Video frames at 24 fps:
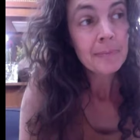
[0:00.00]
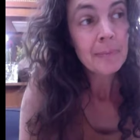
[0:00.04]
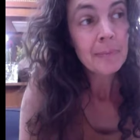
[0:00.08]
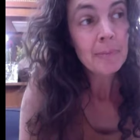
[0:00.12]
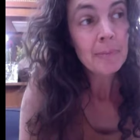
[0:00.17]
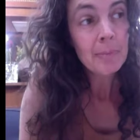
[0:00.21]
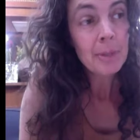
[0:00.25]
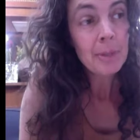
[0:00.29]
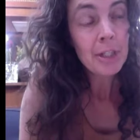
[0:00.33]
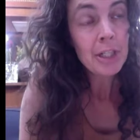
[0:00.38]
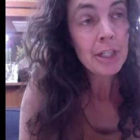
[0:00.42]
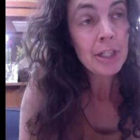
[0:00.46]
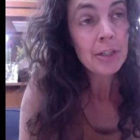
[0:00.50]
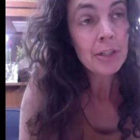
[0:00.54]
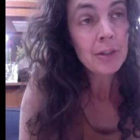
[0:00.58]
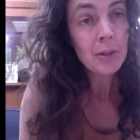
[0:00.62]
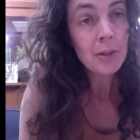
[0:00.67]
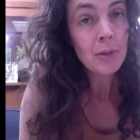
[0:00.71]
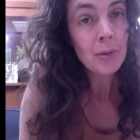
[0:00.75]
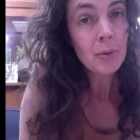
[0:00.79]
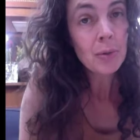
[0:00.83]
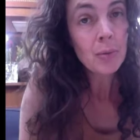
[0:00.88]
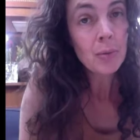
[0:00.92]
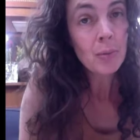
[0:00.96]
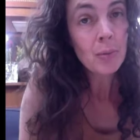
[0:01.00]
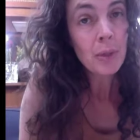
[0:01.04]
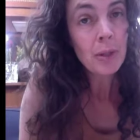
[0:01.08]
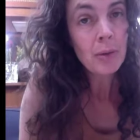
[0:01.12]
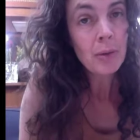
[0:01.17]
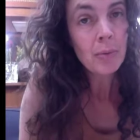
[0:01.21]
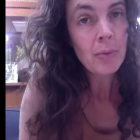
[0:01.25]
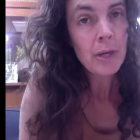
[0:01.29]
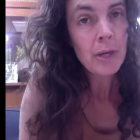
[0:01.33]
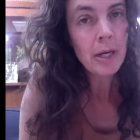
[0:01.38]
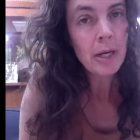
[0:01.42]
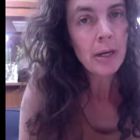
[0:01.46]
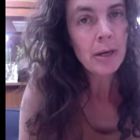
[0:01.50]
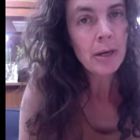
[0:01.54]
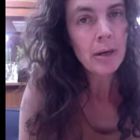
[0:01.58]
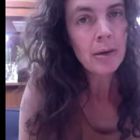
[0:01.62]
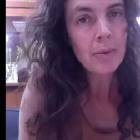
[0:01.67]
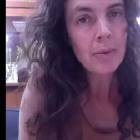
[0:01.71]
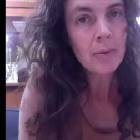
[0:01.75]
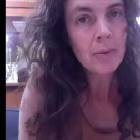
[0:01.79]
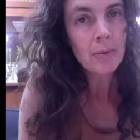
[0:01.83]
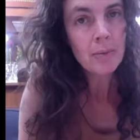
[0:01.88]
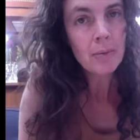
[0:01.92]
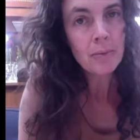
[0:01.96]
Be gentle with where
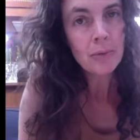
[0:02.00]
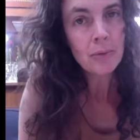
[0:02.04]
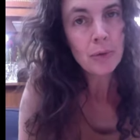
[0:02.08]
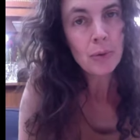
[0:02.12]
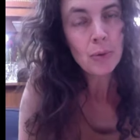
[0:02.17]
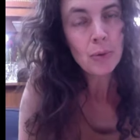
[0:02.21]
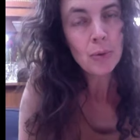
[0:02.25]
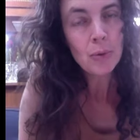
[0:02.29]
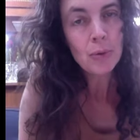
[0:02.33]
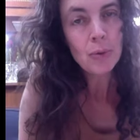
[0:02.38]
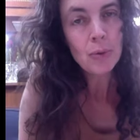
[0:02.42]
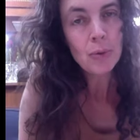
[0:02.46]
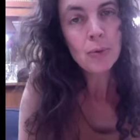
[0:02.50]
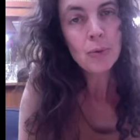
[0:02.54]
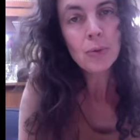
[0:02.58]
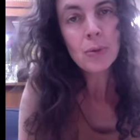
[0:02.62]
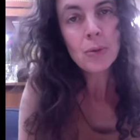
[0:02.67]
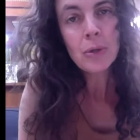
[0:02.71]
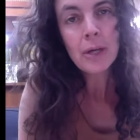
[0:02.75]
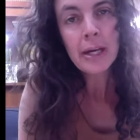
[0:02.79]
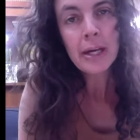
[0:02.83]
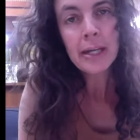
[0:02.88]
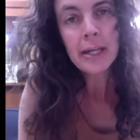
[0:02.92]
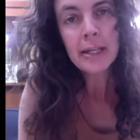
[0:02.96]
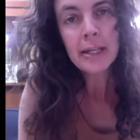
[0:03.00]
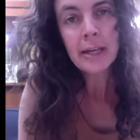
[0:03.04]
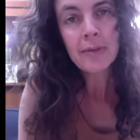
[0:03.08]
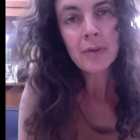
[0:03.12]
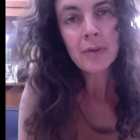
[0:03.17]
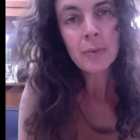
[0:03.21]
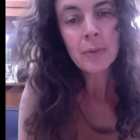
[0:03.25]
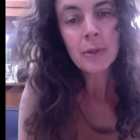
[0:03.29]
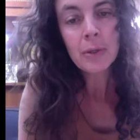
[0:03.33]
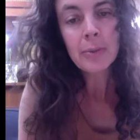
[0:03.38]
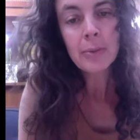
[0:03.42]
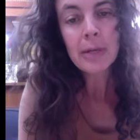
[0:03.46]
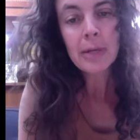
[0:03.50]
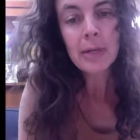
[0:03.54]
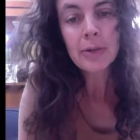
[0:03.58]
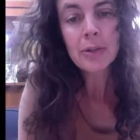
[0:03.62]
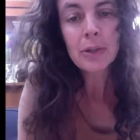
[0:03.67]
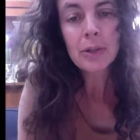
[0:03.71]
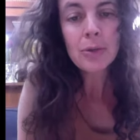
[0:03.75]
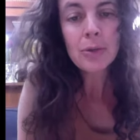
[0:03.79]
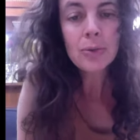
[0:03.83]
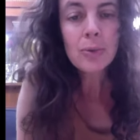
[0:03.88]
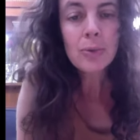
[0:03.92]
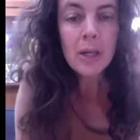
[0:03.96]
you and everyone around
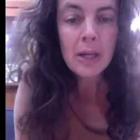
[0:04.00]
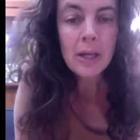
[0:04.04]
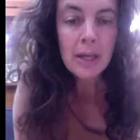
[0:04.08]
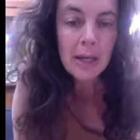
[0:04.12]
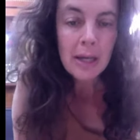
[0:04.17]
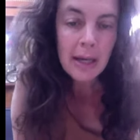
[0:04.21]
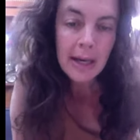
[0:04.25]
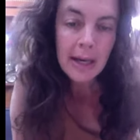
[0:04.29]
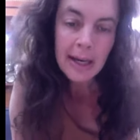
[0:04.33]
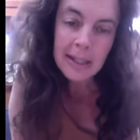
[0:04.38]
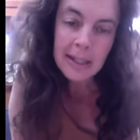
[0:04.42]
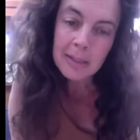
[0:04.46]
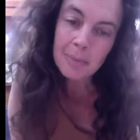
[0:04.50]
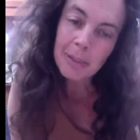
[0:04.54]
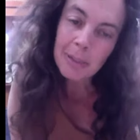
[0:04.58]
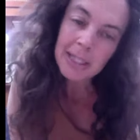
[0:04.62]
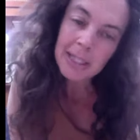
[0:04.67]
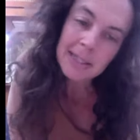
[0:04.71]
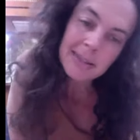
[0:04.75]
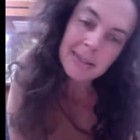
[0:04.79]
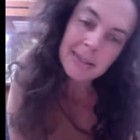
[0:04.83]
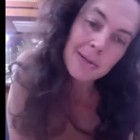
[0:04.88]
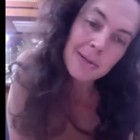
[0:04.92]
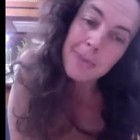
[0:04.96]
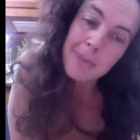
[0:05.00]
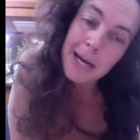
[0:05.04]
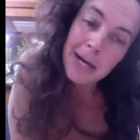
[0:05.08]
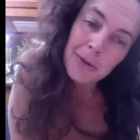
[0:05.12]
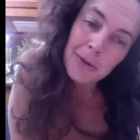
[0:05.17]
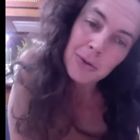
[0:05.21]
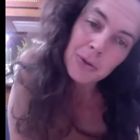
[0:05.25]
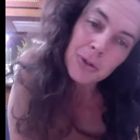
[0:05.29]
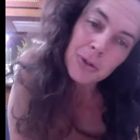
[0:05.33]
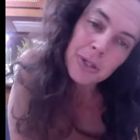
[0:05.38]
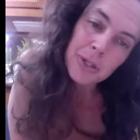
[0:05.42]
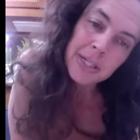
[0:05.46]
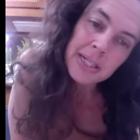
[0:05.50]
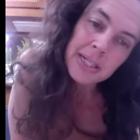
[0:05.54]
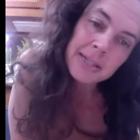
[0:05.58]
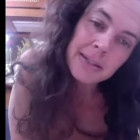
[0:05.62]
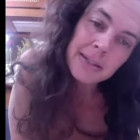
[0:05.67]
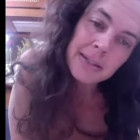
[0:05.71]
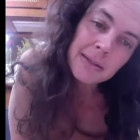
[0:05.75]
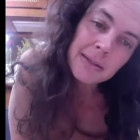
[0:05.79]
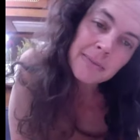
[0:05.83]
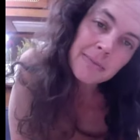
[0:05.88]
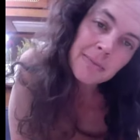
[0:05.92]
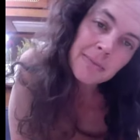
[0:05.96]
you has placed their boundaries.
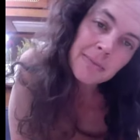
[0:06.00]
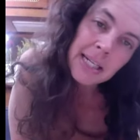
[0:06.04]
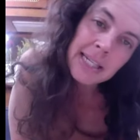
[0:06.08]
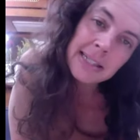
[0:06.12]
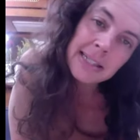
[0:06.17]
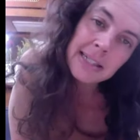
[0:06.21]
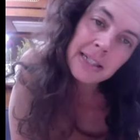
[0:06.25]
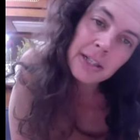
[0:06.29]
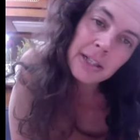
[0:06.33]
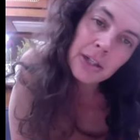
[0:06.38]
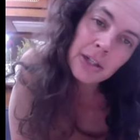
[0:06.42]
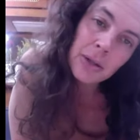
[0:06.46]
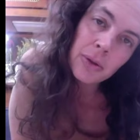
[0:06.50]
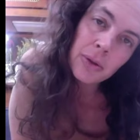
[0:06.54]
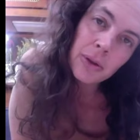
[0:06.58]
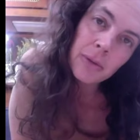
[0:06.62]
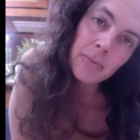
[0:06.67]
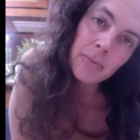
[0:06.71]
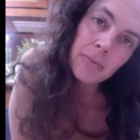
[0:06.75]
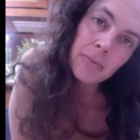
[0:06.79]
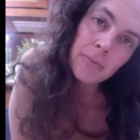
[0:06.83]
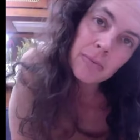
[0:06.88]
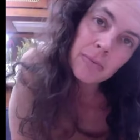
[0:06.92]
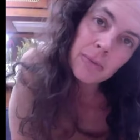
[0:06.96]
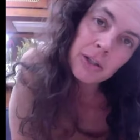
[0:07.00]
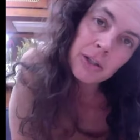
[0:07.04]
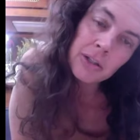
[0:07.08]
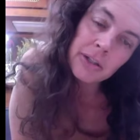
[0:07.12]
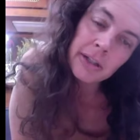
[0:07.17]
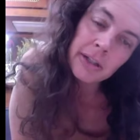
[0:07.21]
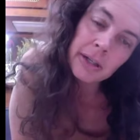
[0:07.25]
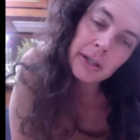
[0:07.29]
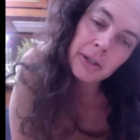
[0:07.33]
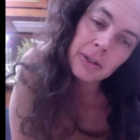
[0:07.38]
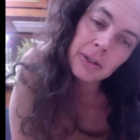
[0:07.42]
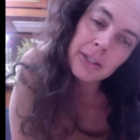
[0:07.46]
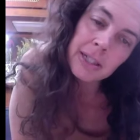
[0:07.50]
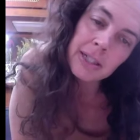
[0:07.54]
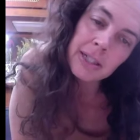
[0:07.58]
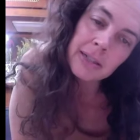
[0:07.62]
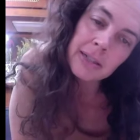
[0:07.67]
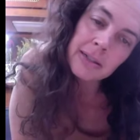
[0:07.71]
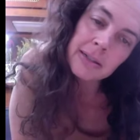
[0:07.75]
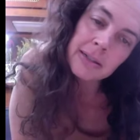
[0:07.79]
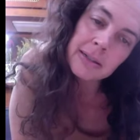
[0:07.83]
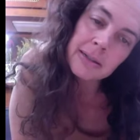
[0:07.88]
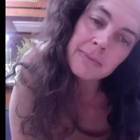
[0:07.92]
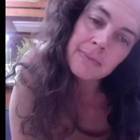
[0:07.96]
Listen to them, the
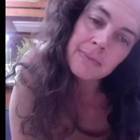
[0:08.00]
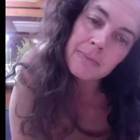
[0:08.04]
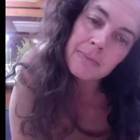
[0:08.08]
subtleties.